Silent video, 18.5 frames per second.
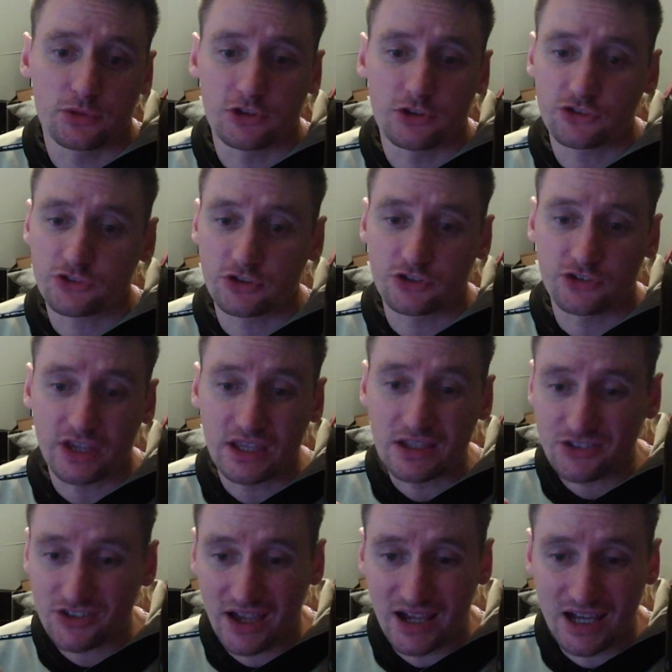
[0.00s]
This can take
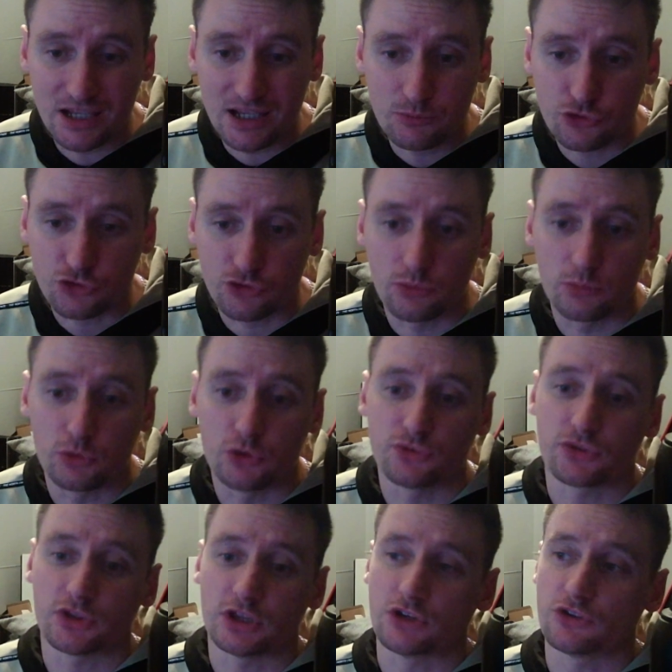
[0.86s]
time to remove
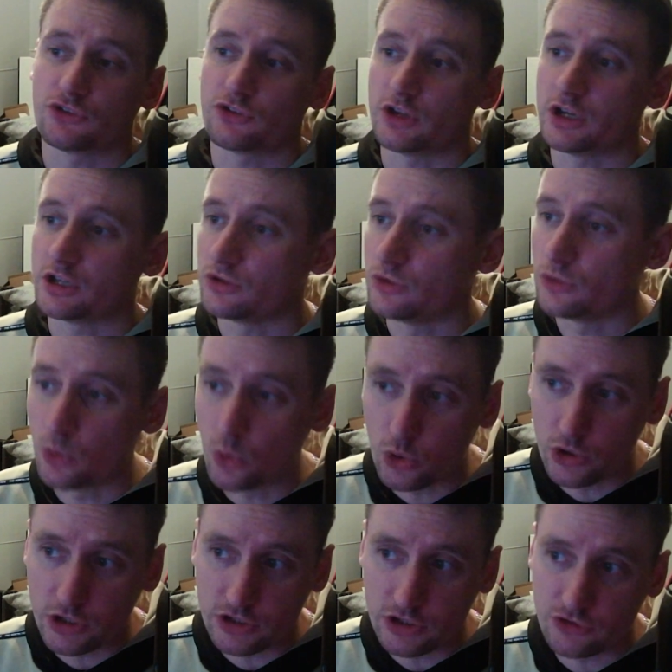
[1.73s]
things like
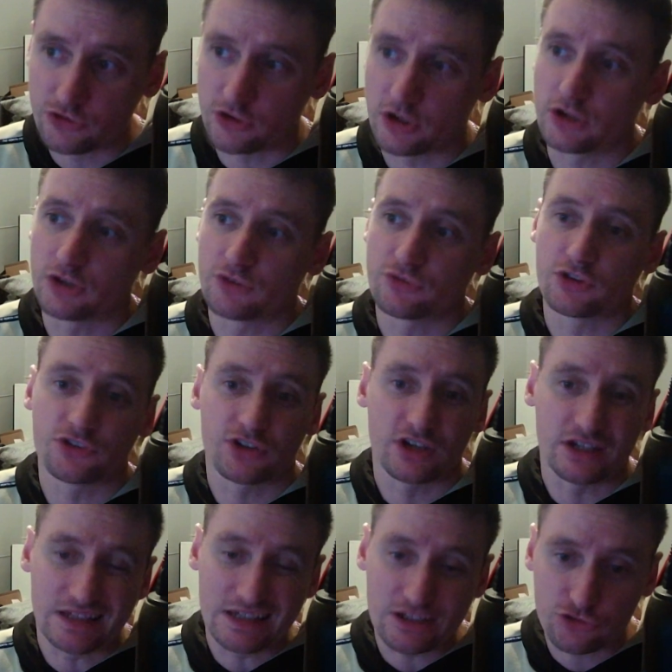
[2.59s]
noise, and if there's
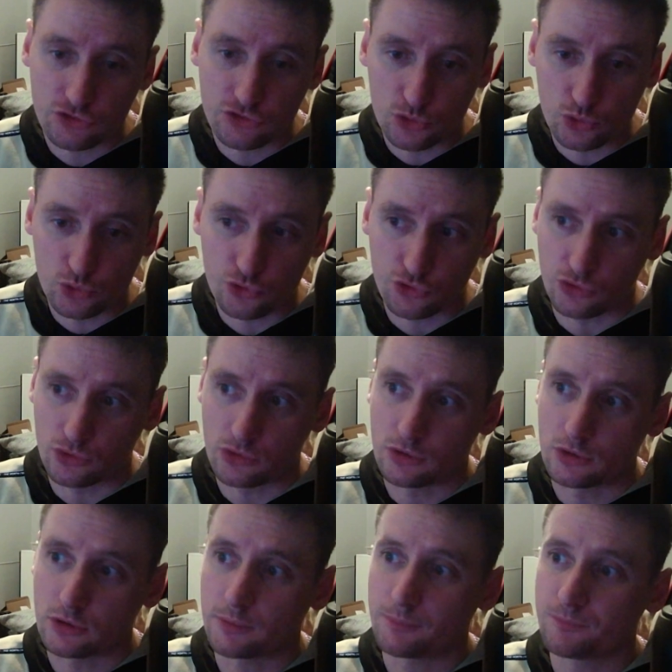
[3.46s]
any issues or
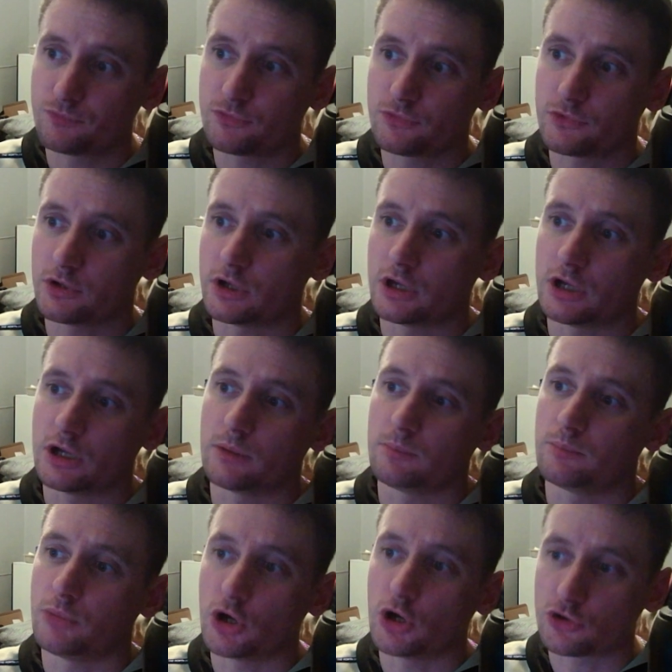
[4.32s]

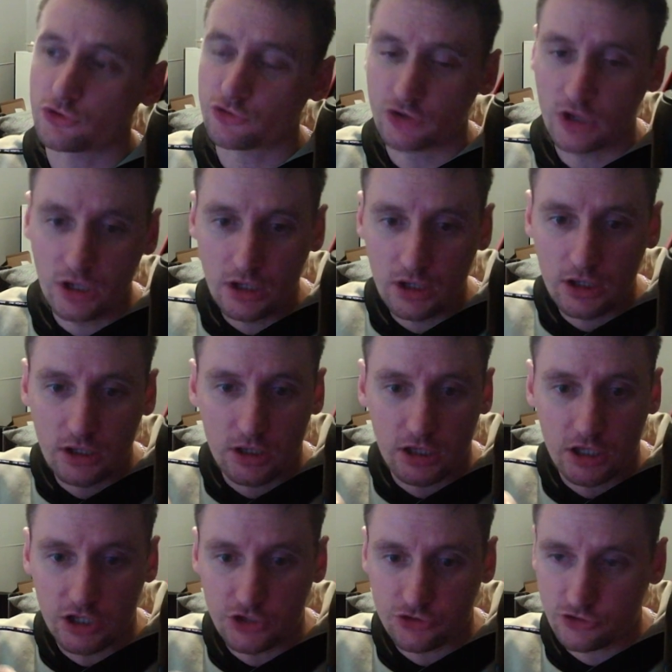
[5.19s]
bugs,
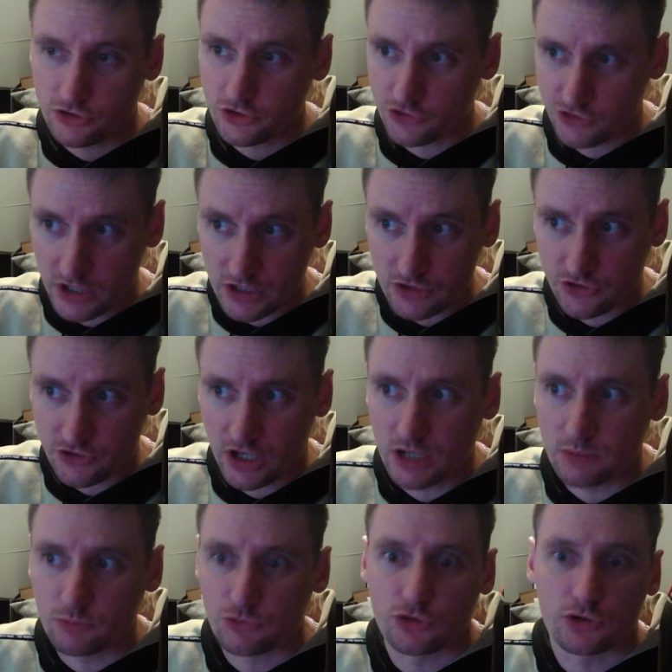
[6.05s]
it's going to take
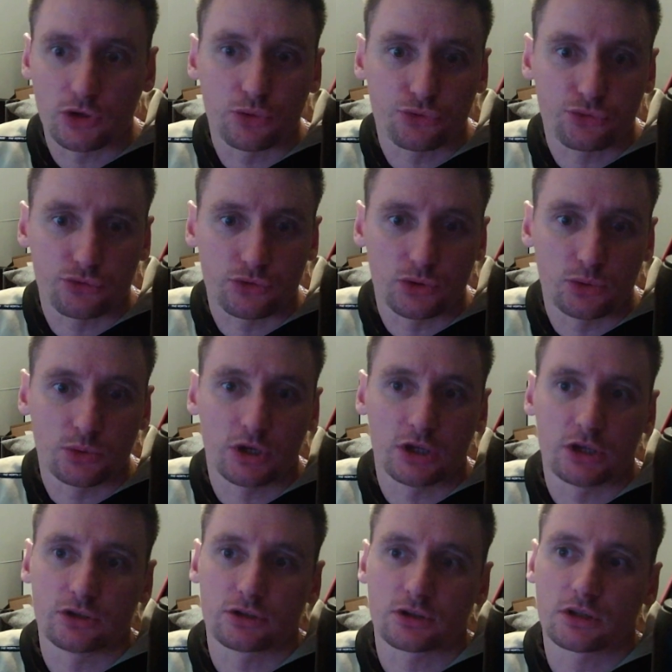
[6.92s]
time to go through
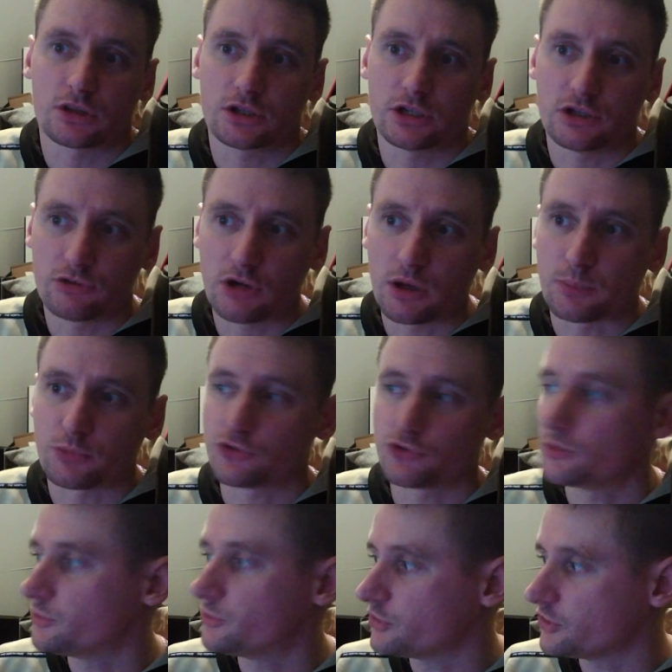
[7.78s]
and clear up
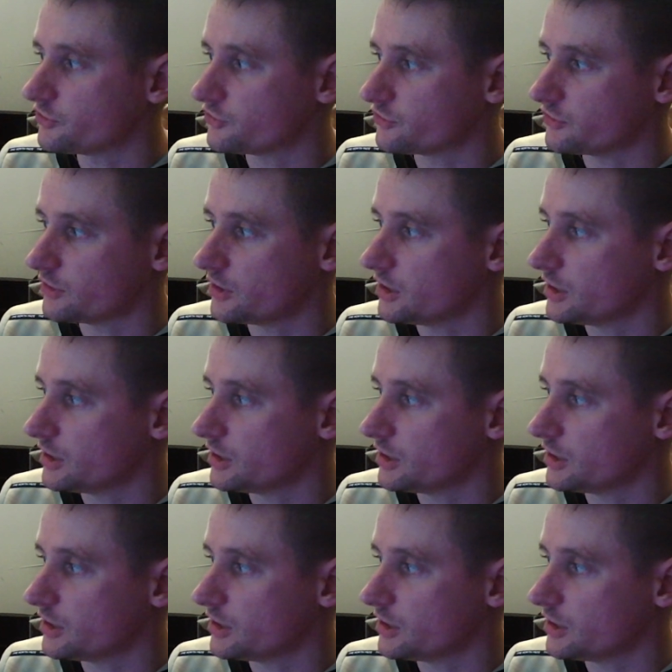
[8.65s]
some of this